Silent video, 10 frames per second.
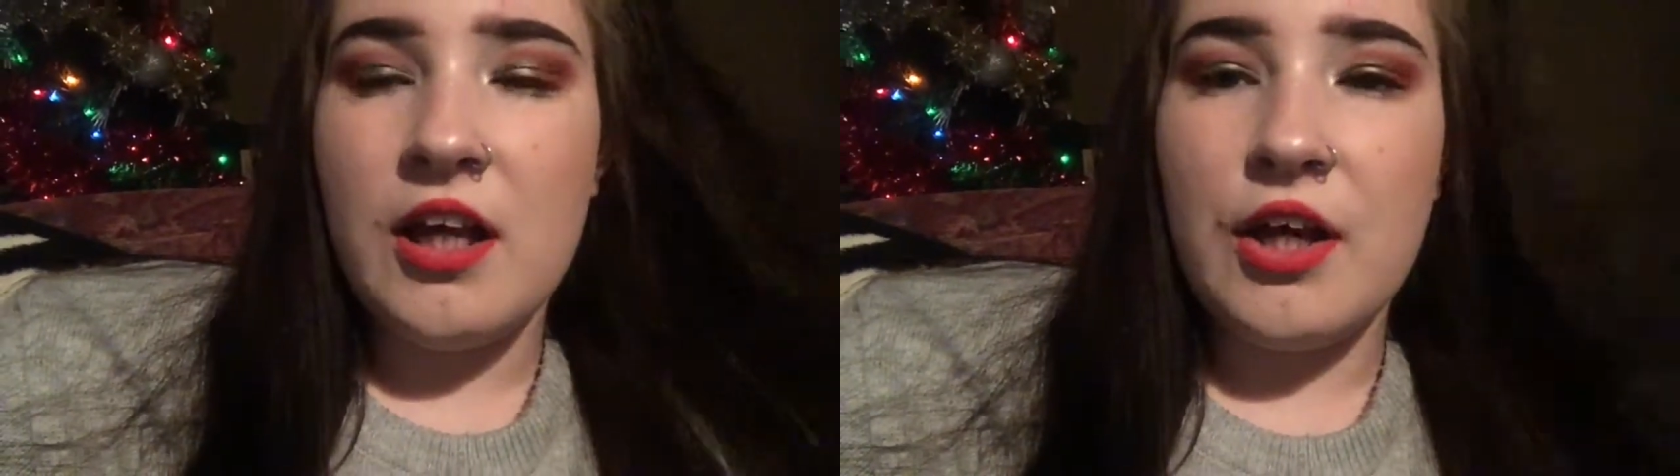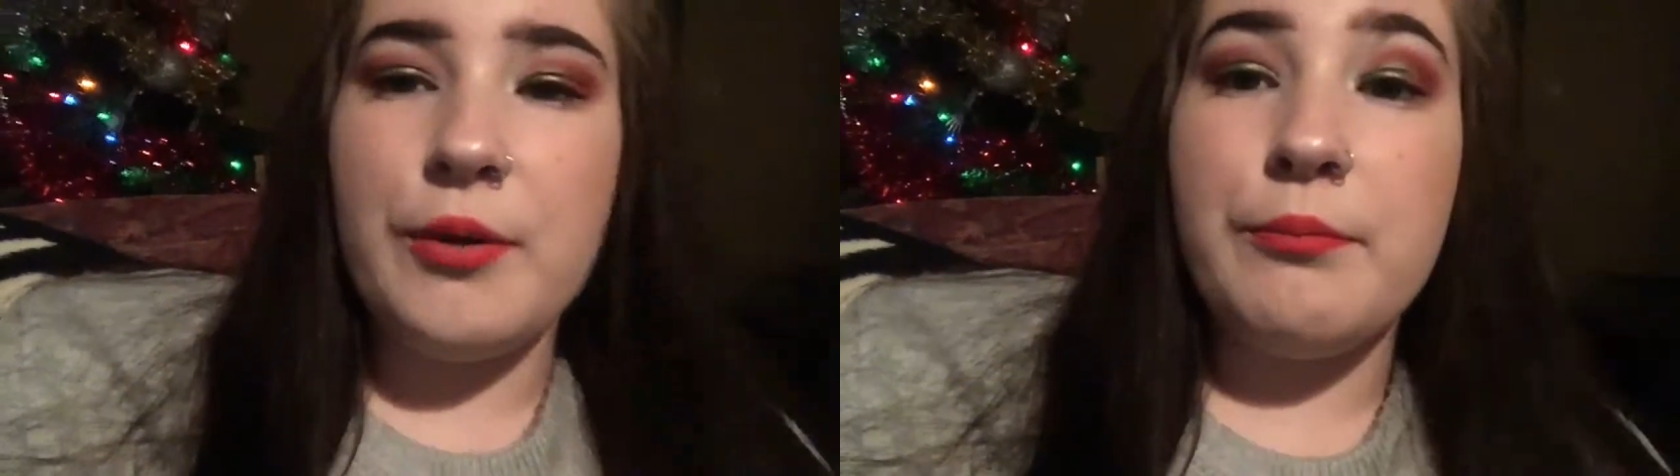
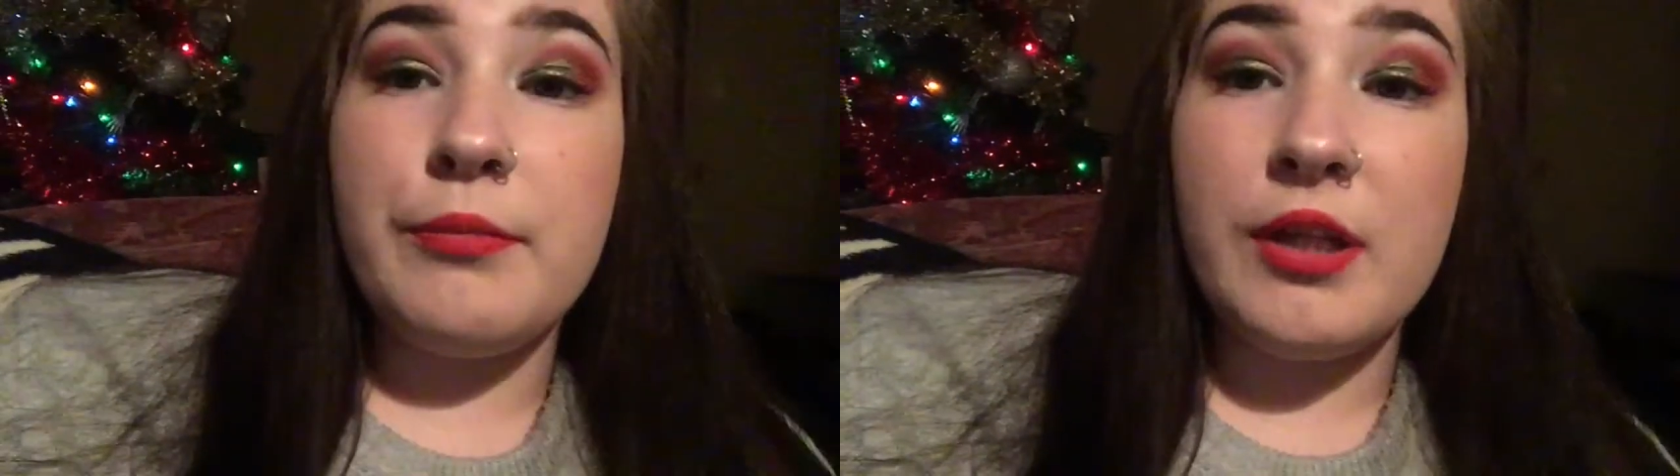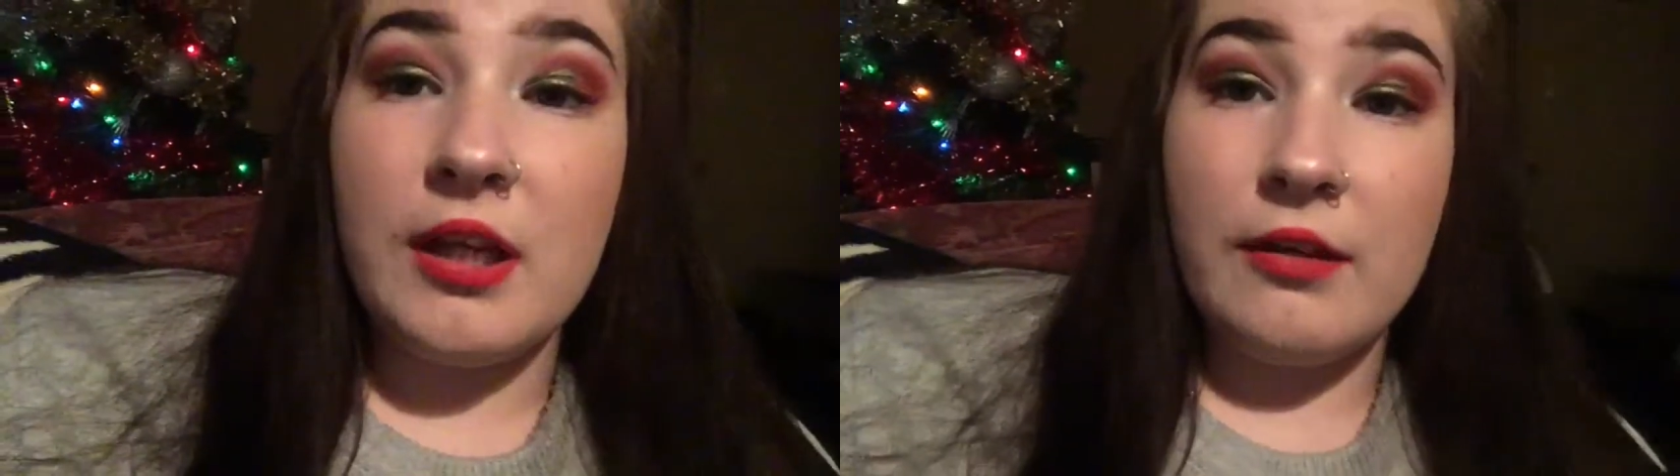
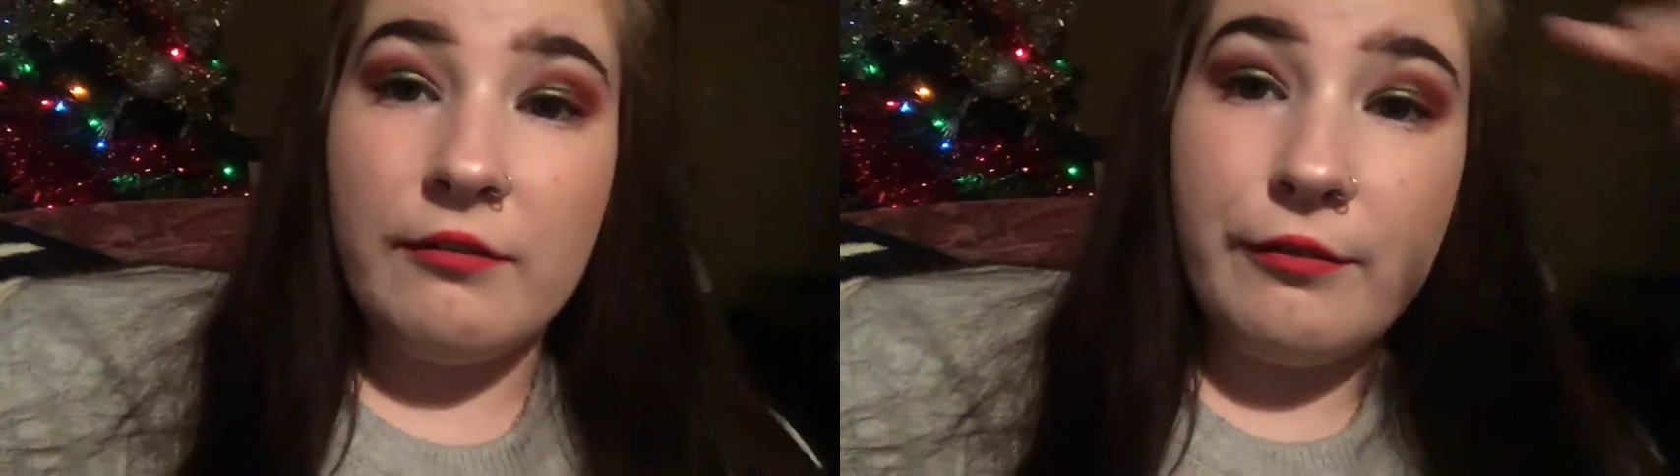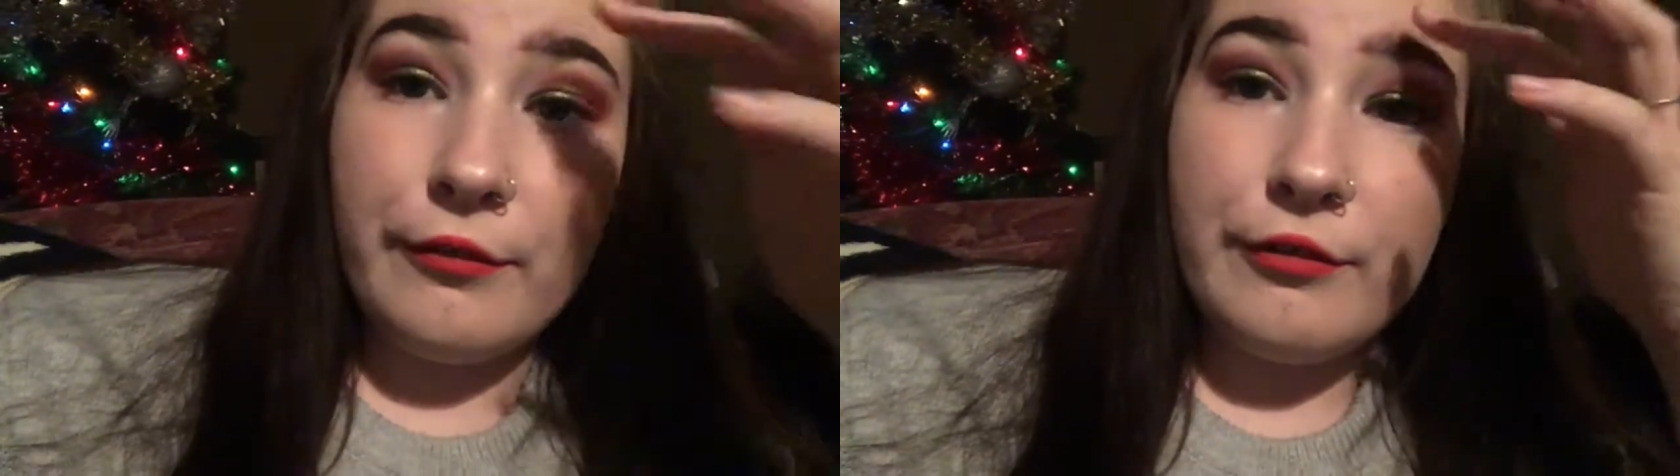But yeah,
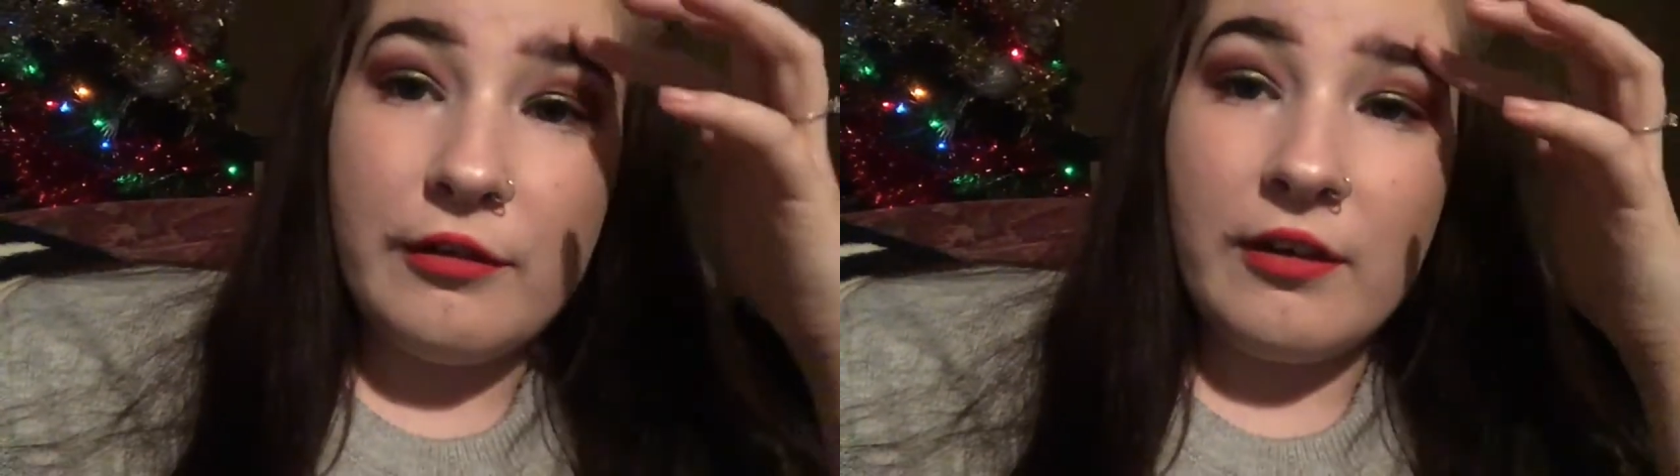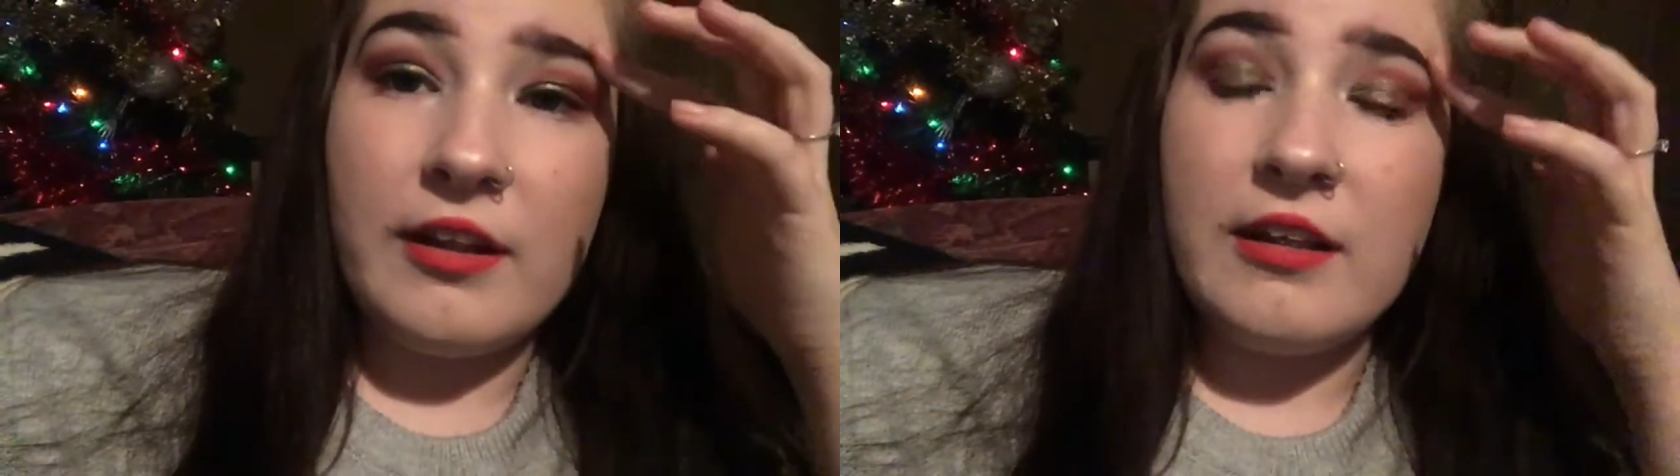
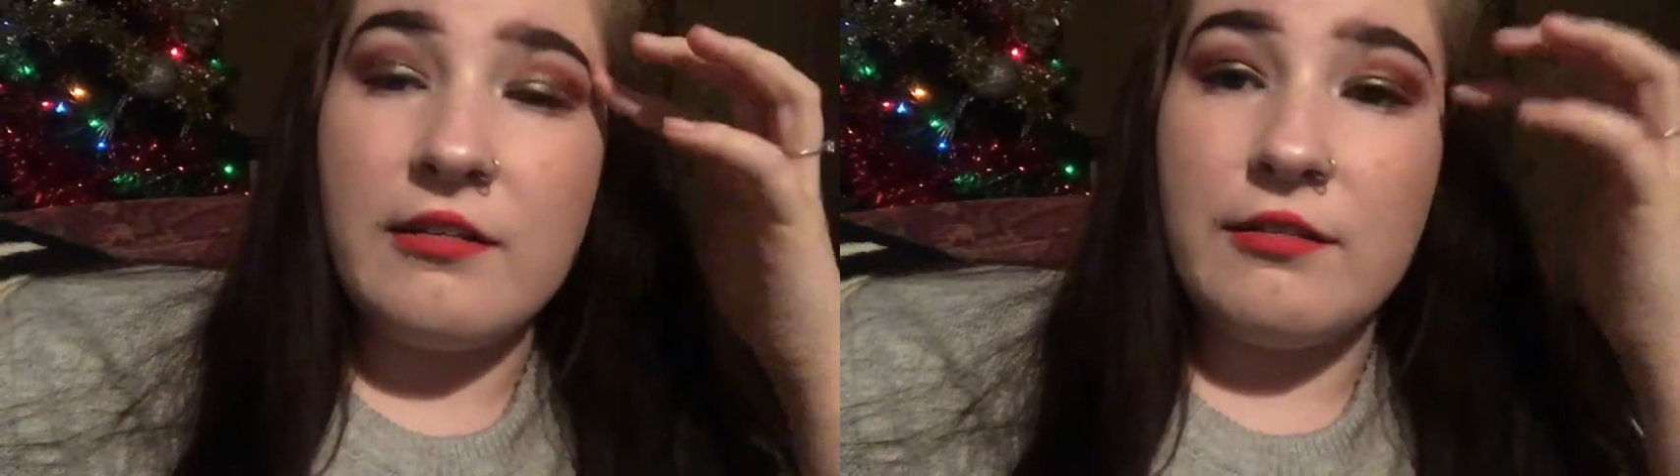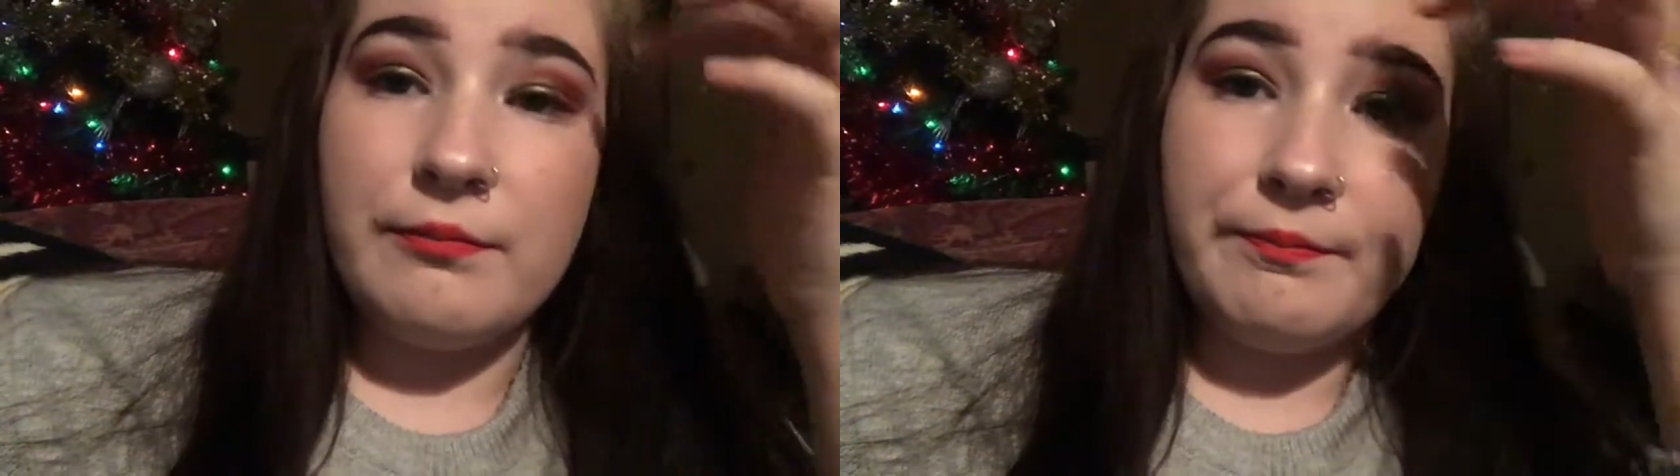unfortunately he's